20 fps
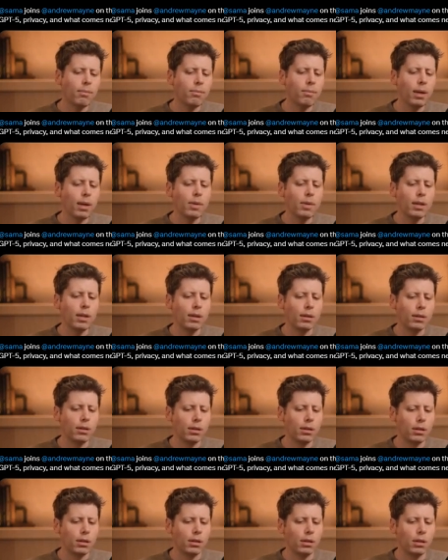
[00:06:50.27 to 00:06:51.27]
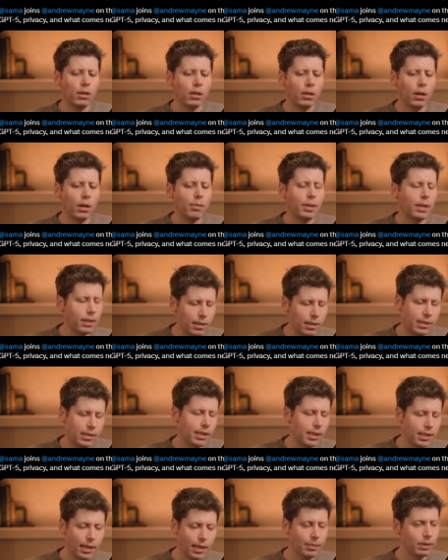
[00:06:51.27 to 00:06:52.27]
Maybe this is
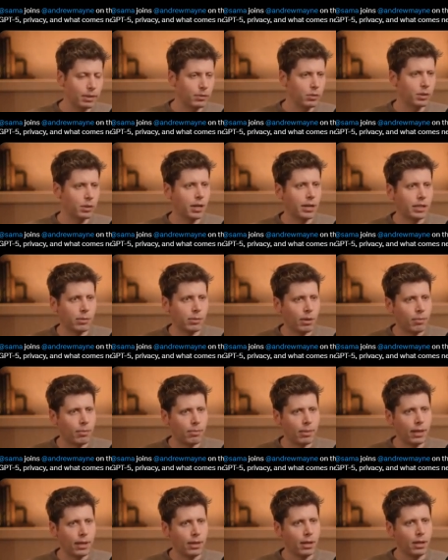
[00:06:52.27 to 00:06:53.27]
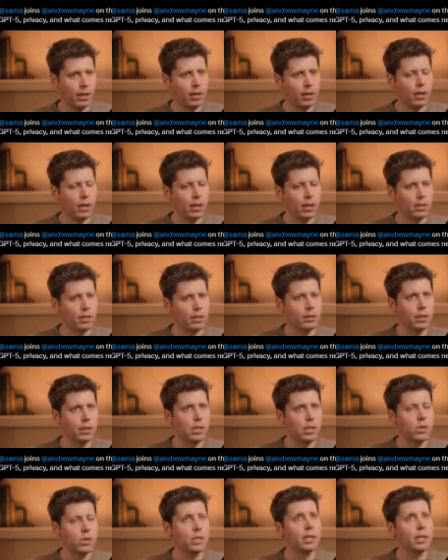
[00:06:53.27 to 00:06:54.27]
the example everyone talks about, but I think it is still
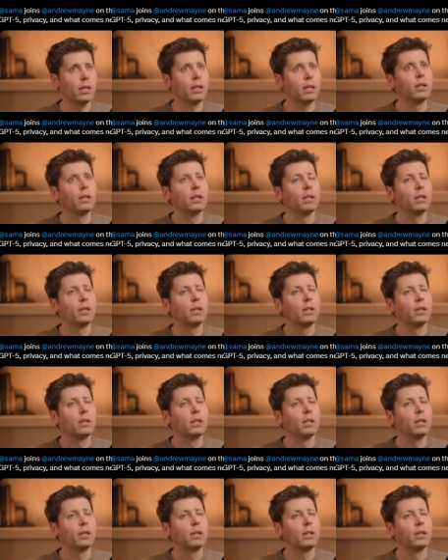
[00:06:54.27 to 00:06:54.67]
interesting.